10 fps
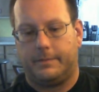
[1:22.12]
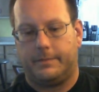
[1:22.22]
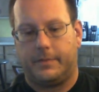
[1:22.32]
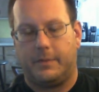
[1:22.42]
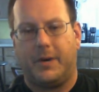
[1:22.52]

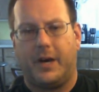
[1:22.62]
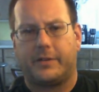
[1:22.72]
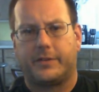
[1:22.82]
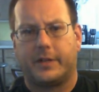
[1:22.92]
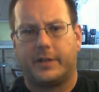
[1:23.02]
The
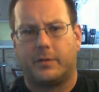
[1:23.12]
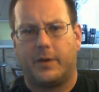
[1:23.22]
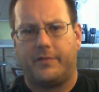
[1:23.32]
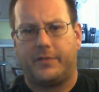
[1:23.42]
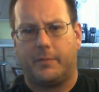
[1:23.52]
bottle's a little
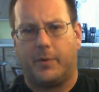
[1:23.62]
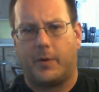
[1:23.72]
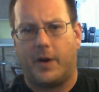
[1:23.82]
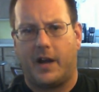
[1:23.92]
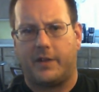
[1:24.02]
rough to
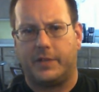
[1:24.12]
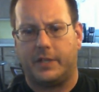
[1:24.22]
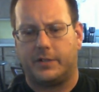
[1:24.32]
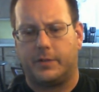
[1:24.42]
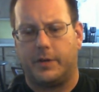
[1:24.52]
pour out of in
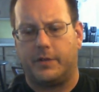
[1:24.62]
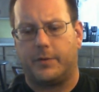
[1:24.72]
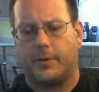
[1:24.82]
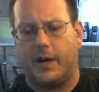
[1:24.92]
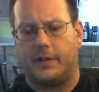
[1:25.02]
this
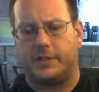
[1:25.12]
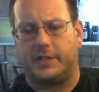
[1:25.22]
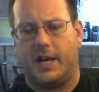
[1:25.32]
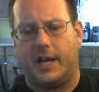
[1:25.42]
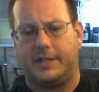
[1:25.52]
24 ounce
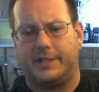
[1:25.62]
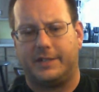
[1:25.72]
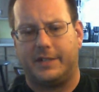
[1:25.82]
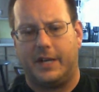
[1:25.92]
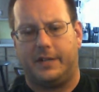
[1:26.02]
size.
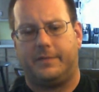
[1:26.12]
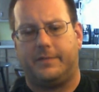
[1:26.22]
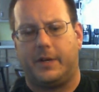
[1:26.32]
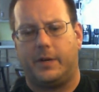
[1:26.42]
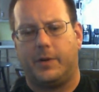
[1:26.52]
It's not
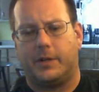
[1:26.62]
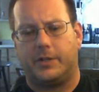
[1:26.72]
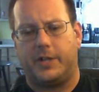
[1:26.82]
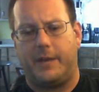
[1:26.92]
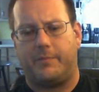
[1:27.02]
very well
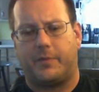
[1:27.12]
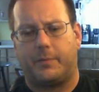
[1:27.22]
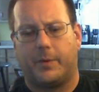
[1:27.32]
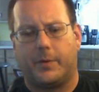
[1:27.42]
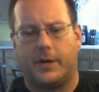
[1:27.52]
shaped for
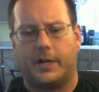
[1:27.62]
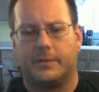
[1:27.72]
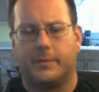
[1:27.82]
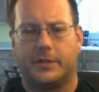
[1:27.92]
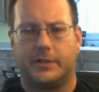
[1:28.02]
pouring. It
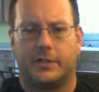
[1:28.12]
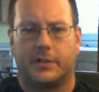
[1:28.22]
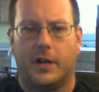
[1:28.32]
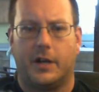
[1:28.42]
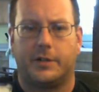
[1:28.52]
wants to
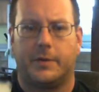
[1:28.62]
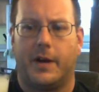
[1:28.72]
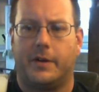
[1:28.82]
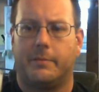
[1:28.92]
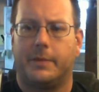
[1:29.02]
slosh
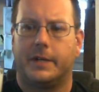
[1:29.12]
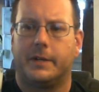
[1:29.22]
around a bit.